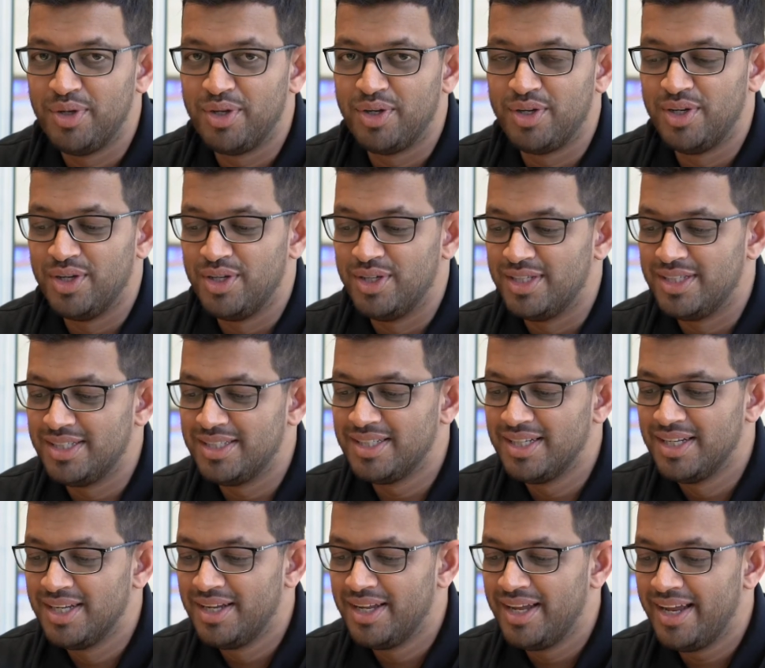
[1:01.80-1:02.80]

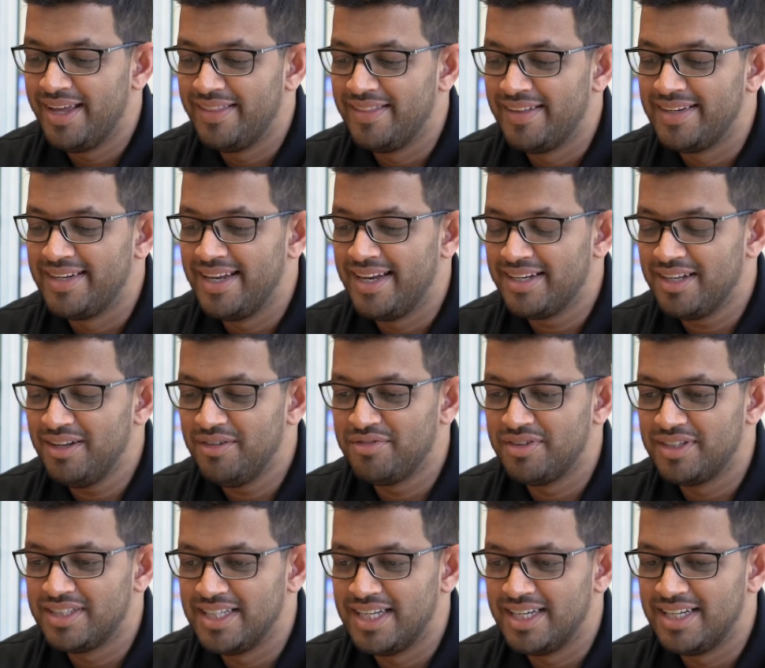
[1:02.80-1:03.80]
because in the dental
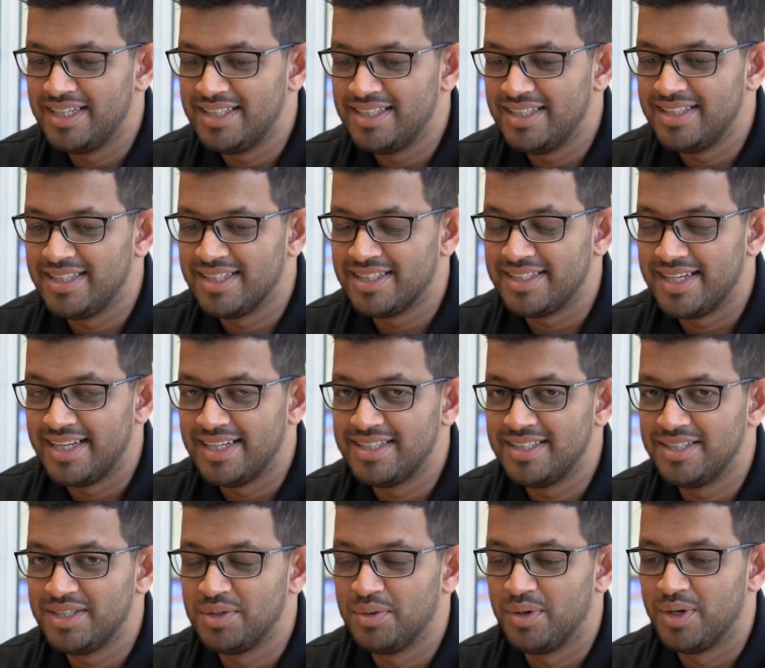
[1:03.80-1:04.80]
fraternity, there's
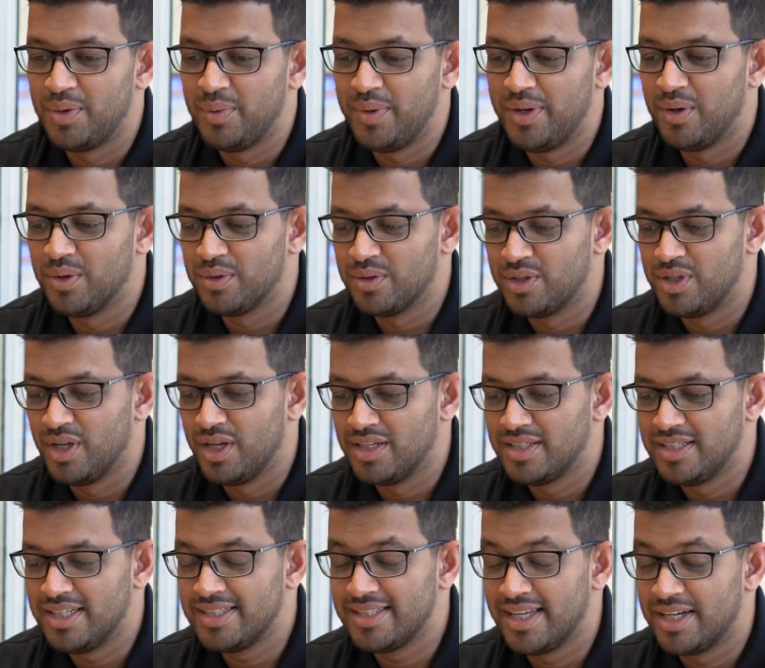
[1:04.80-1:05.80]
dentists who are doing
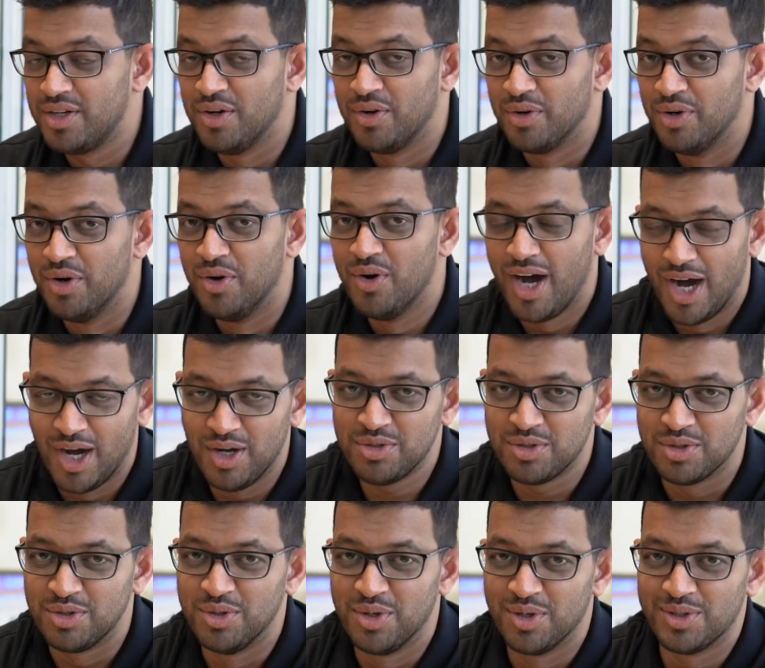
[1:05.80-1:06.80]
orthodontics that don't know how
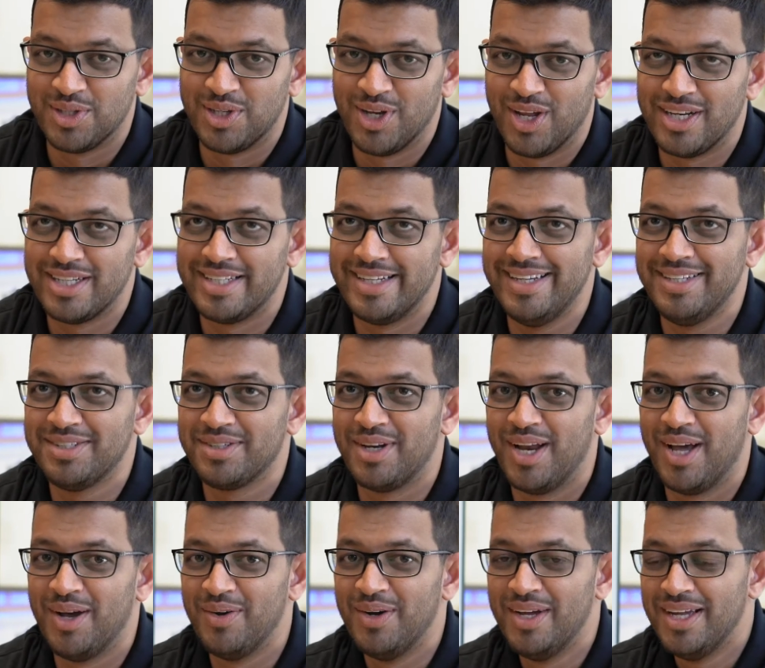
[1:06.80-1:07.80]
to do orthodontics. So
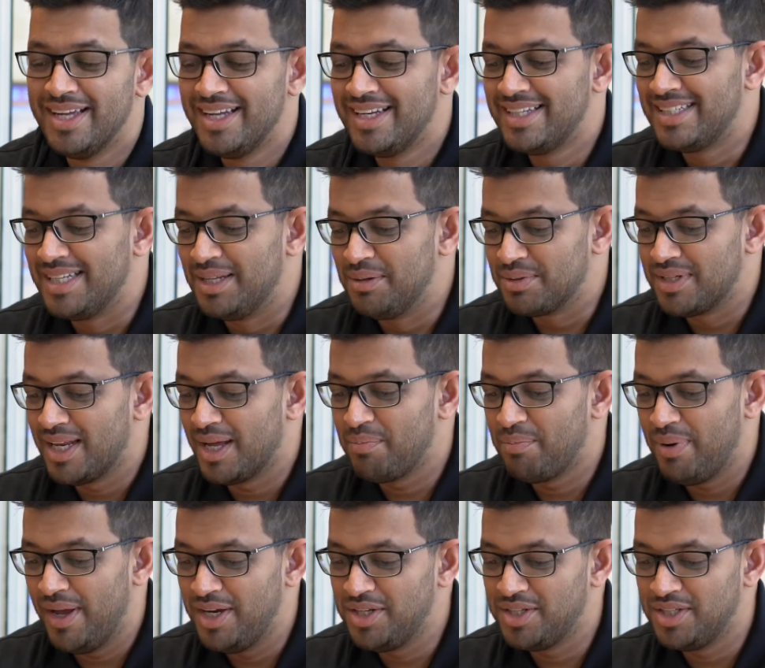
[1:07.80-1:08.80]
now it seems
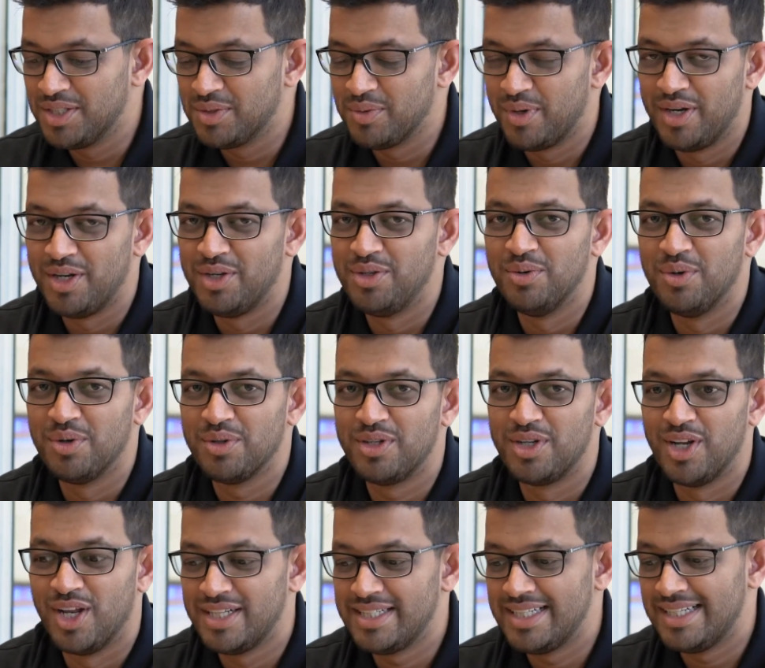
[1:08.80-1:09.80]
like patients want to do
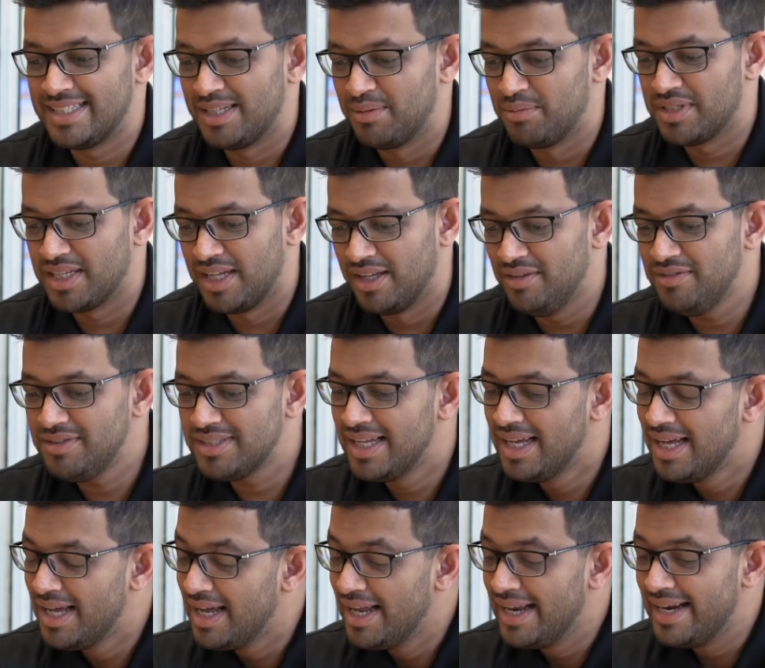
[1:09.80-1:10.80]
orthodontics themselves.
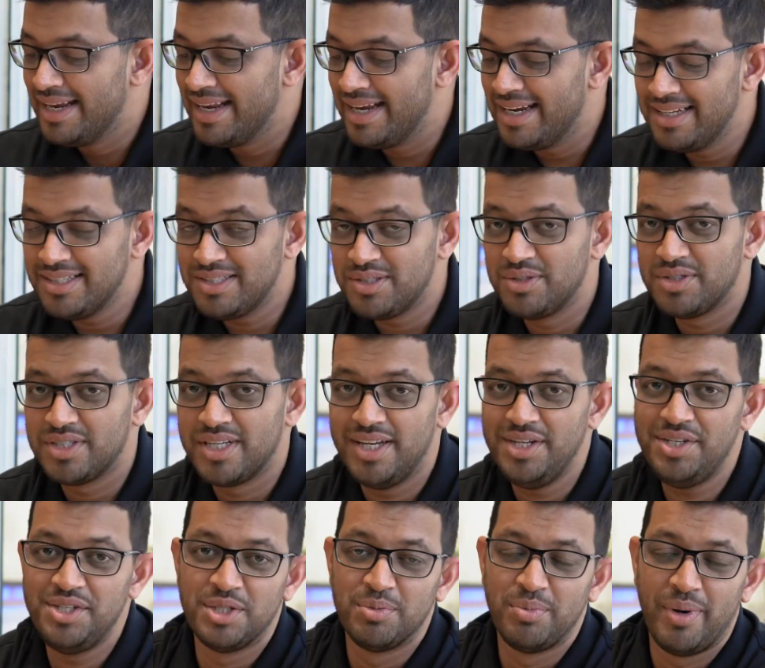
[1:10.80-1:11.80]
Needless to
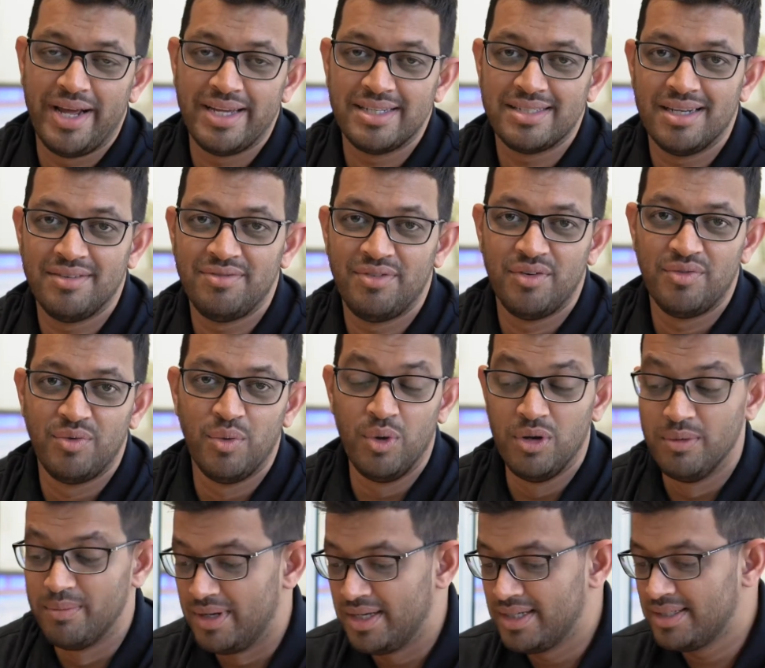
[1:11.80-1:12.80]
say, she's buying stuff off
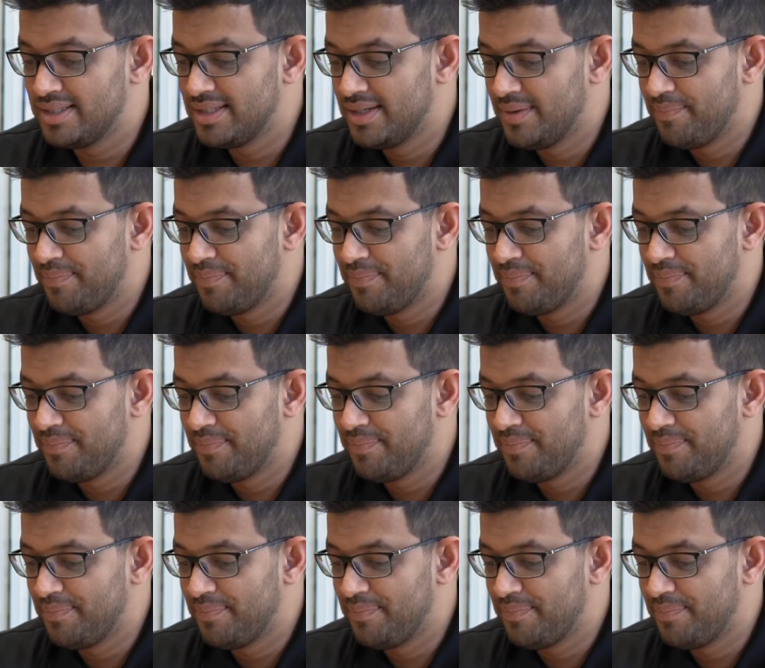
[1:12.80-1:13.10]
Walmart.